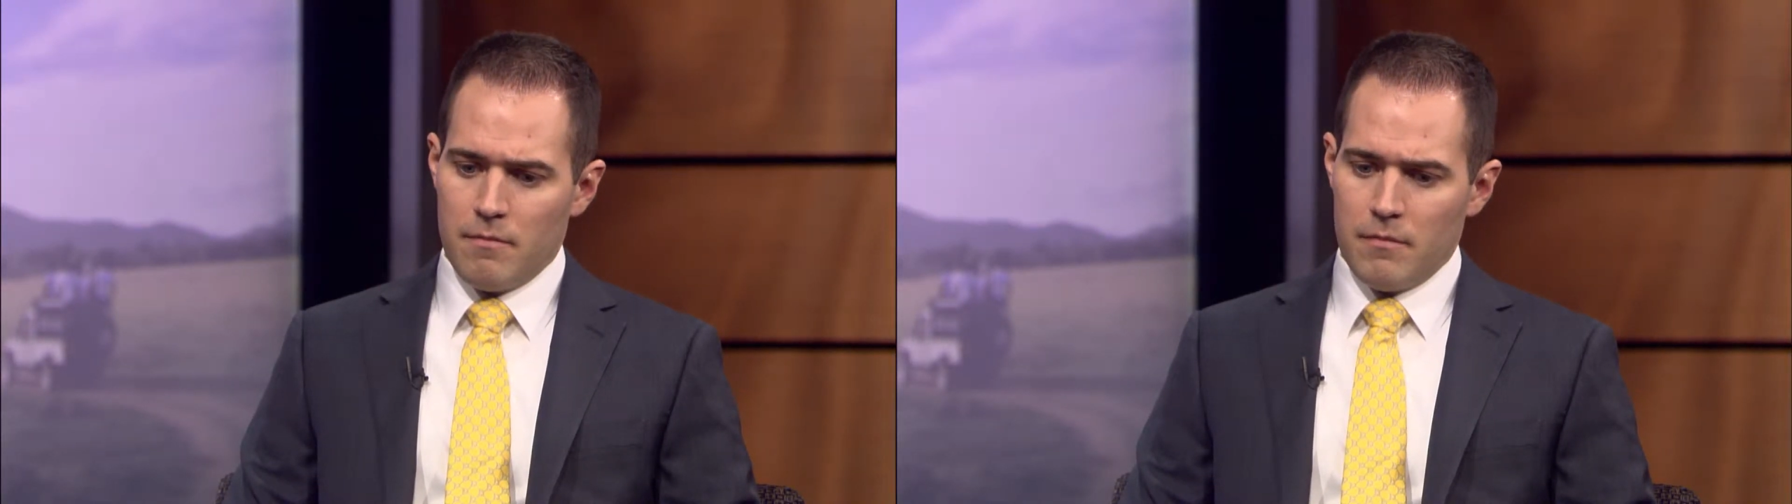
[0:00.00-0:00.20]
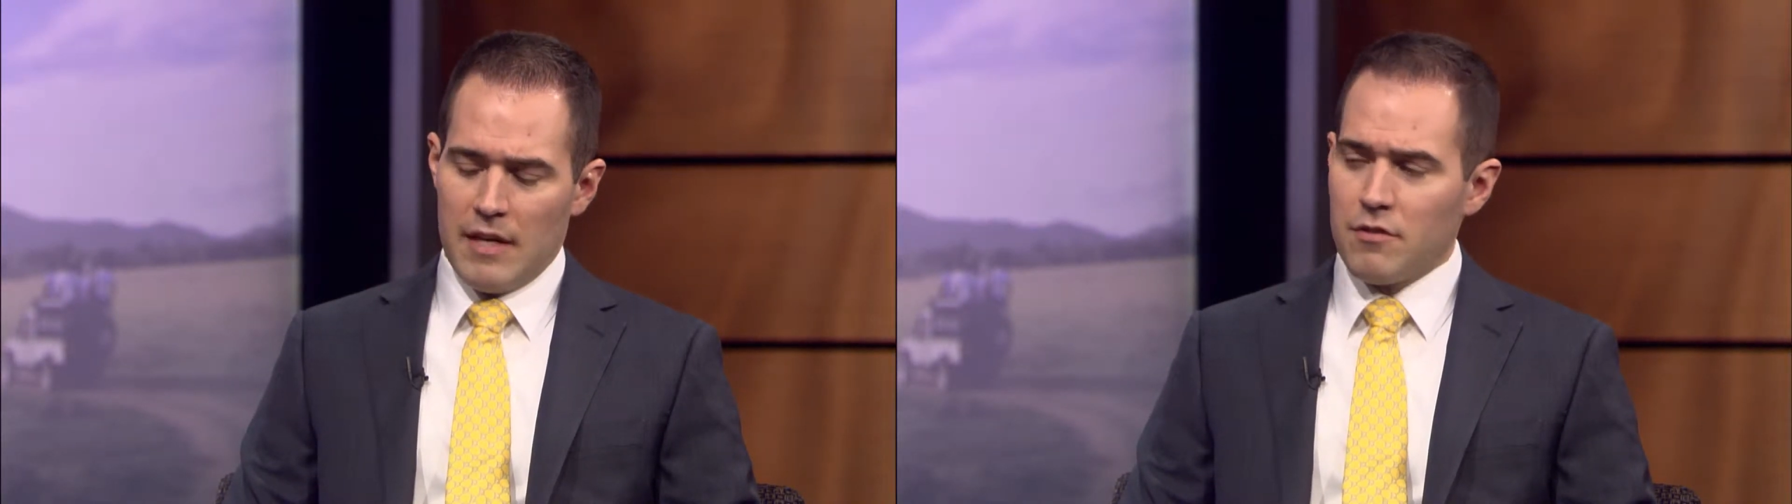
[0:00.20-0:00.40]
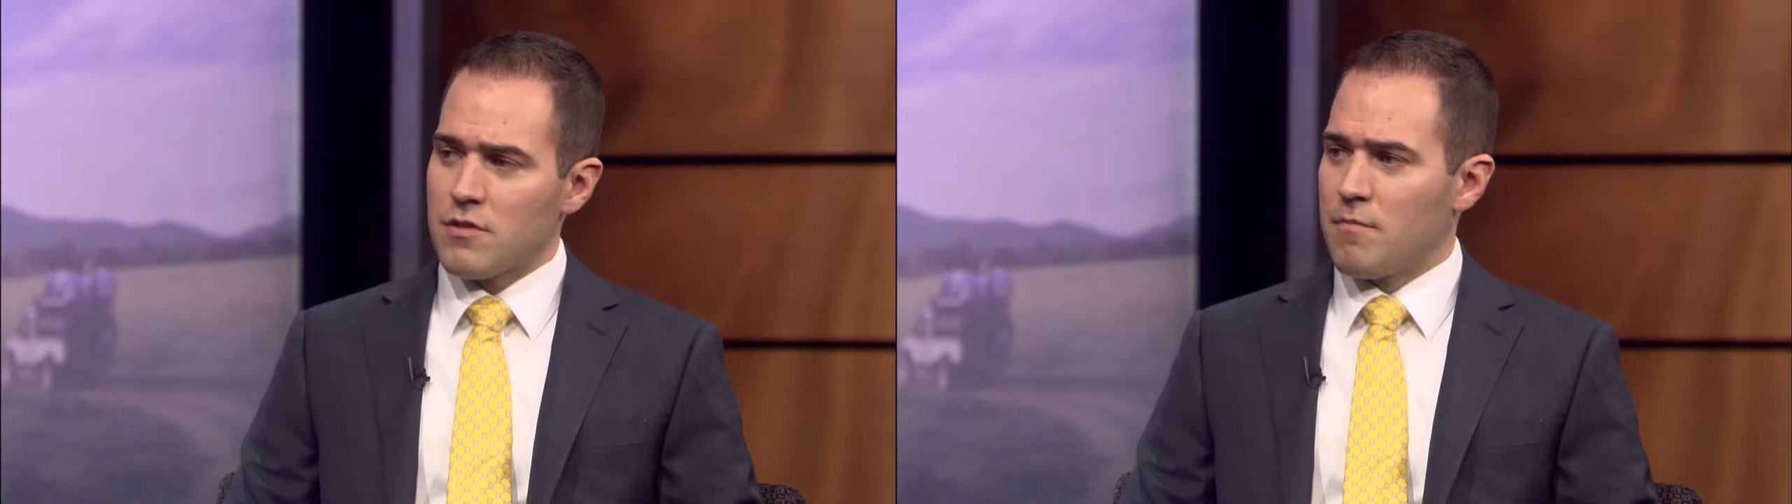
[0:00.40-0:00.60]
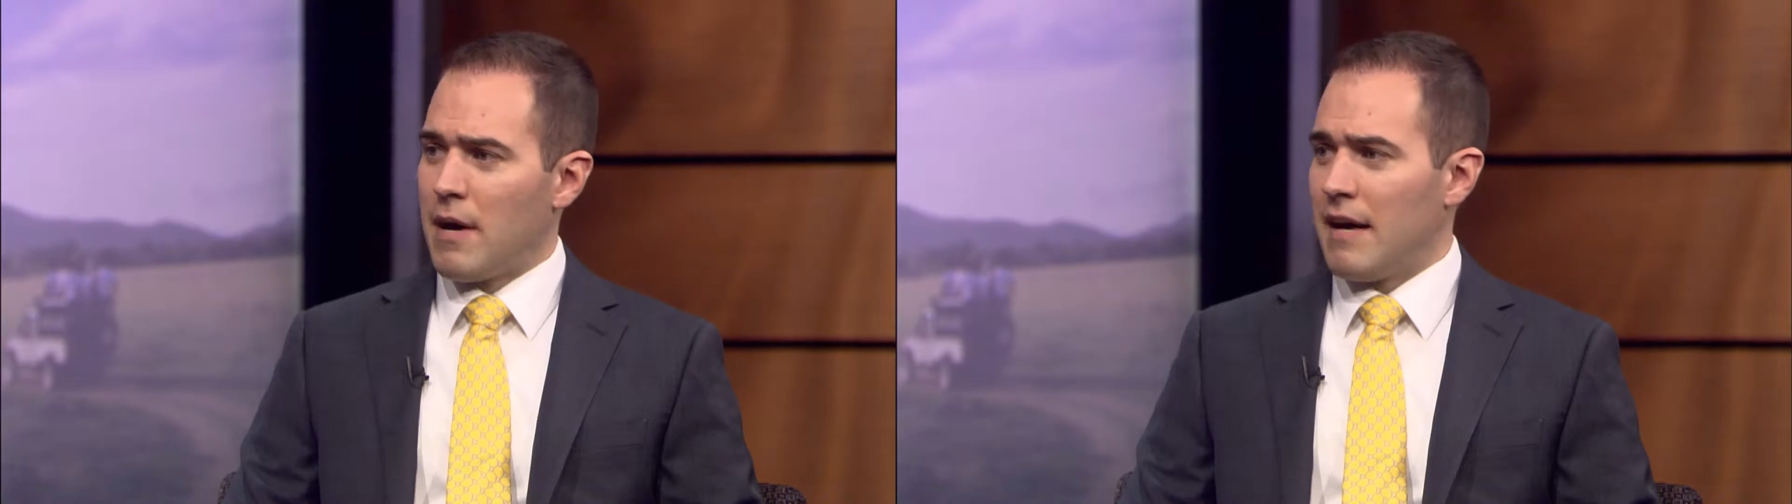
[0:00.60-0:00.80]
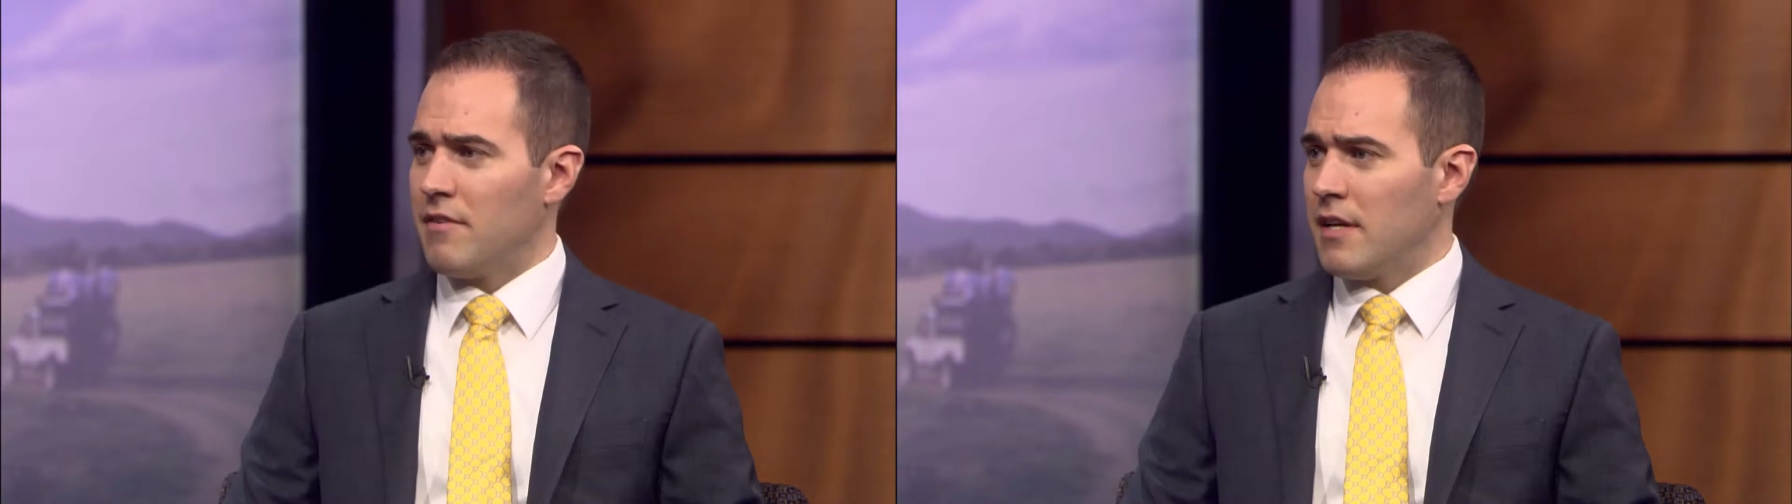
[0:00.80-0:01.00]
levels of
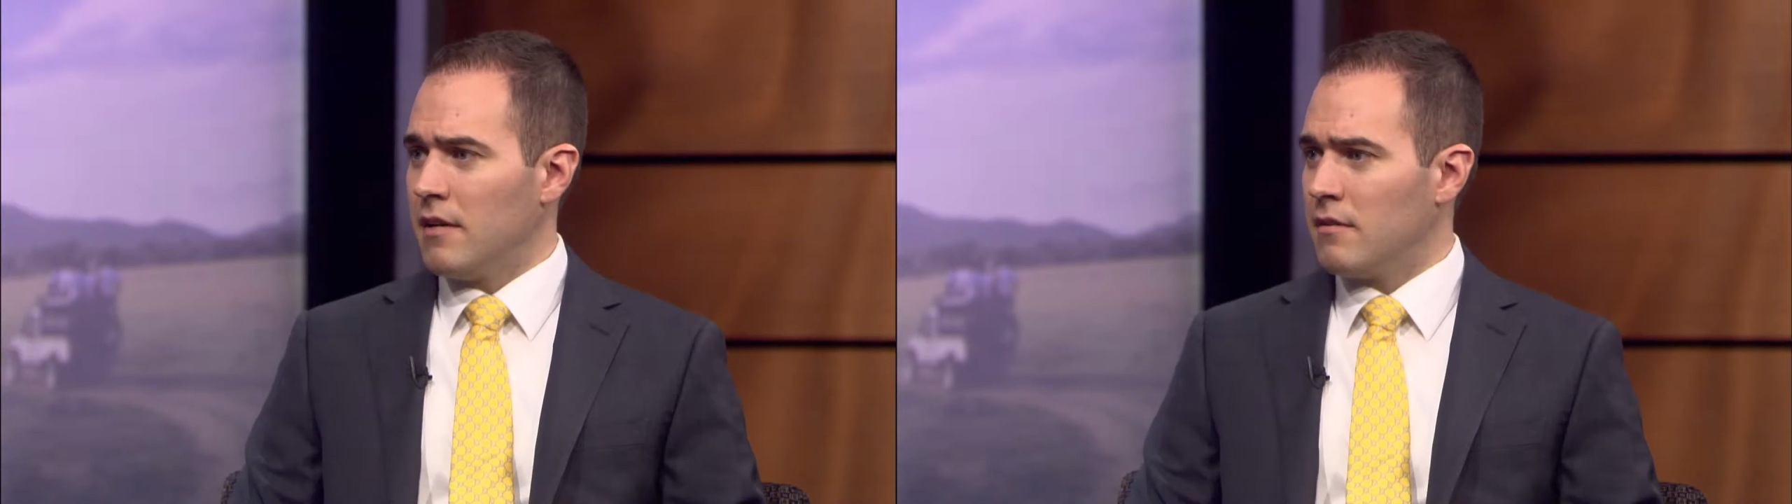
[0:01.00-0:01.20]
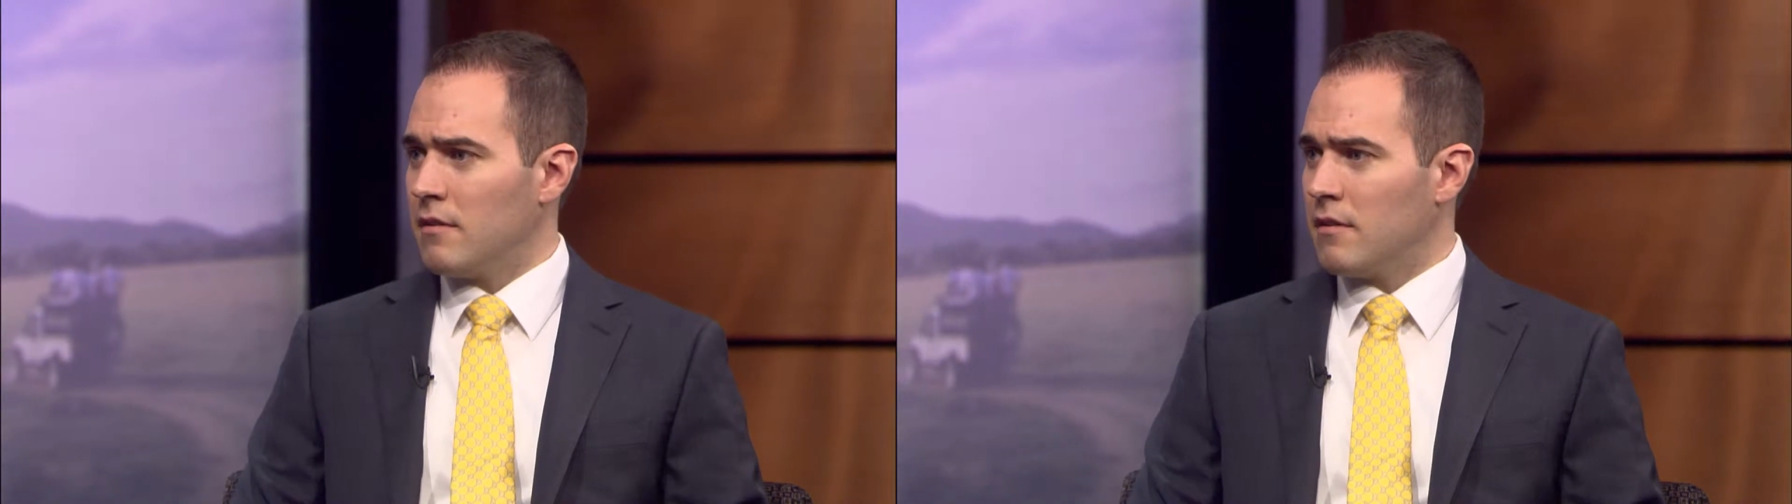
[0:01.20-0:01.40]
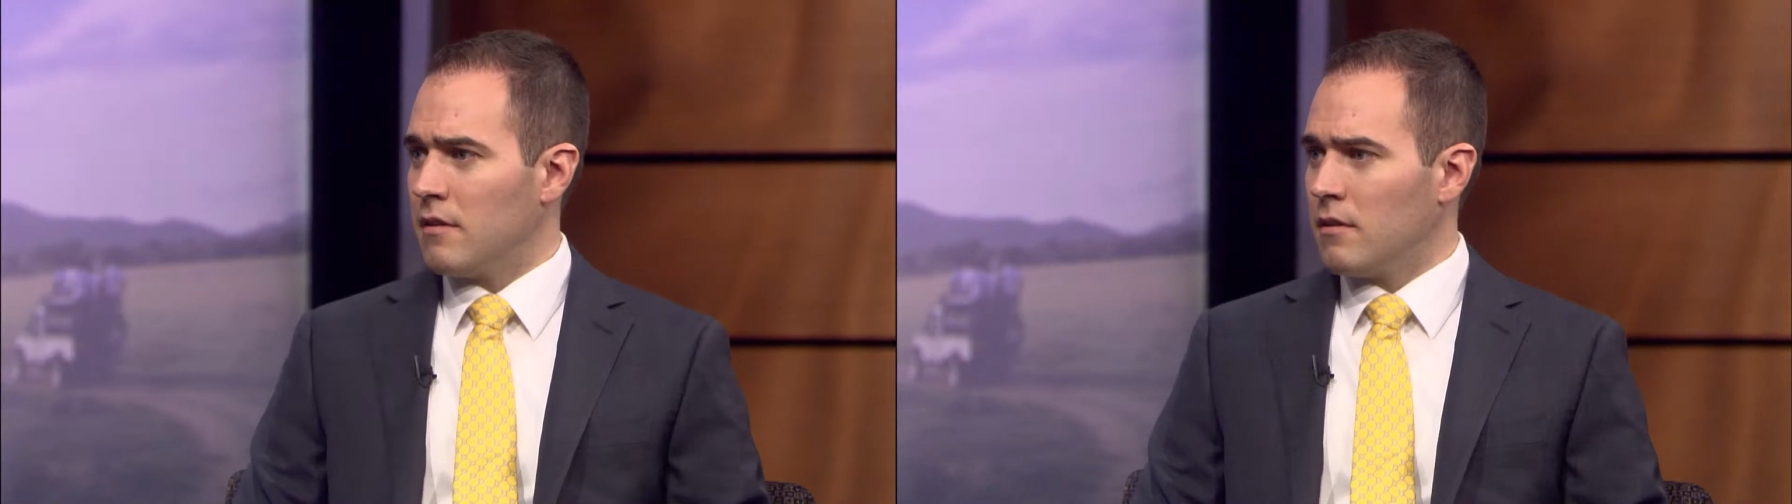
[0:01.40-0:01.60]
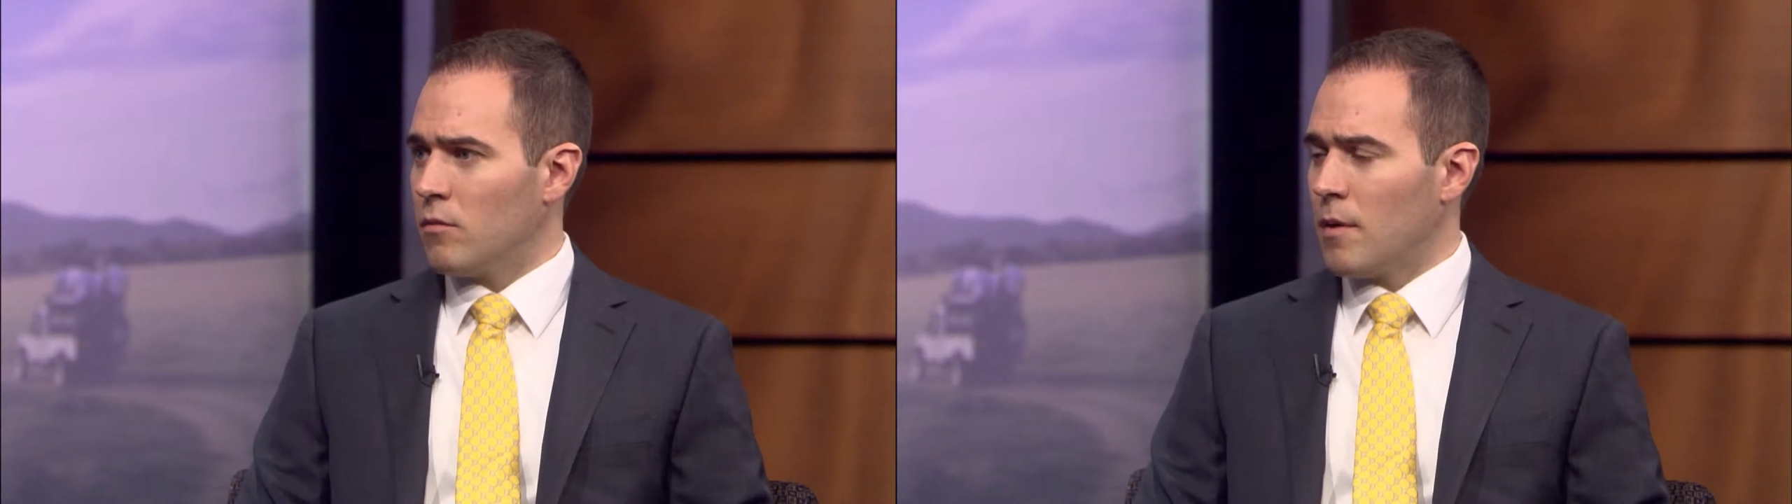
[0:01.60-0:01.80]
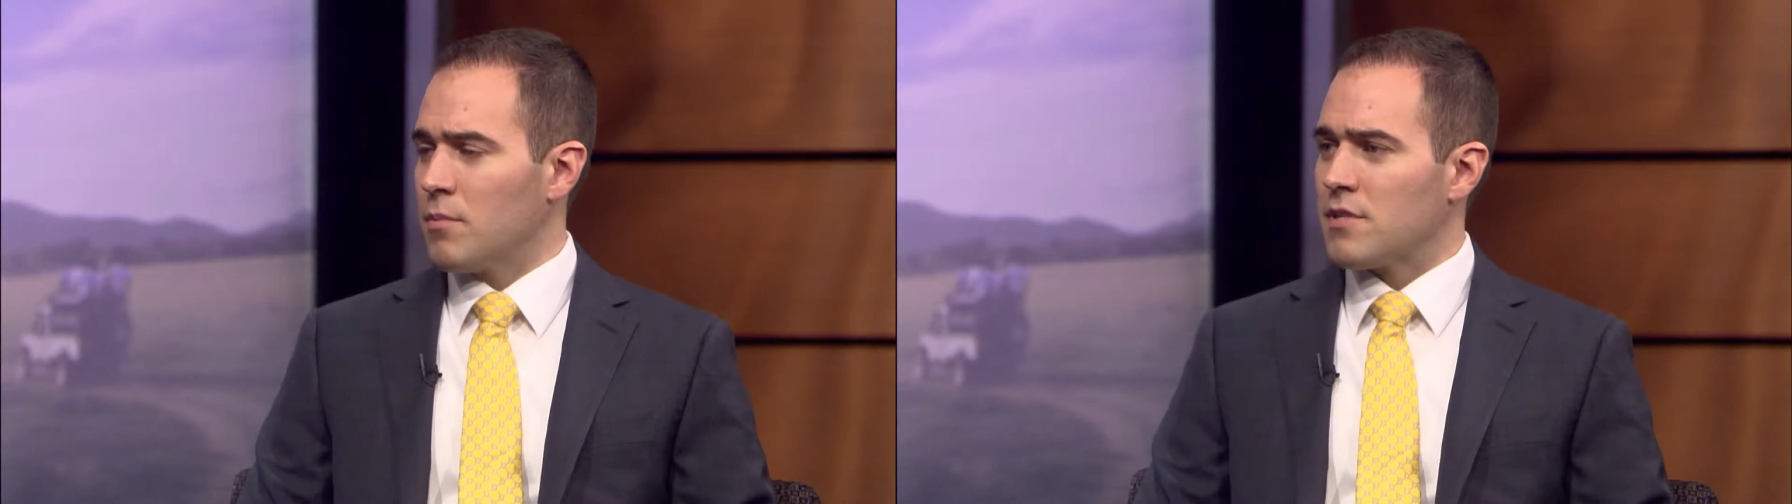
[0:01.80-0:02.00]
poverty, what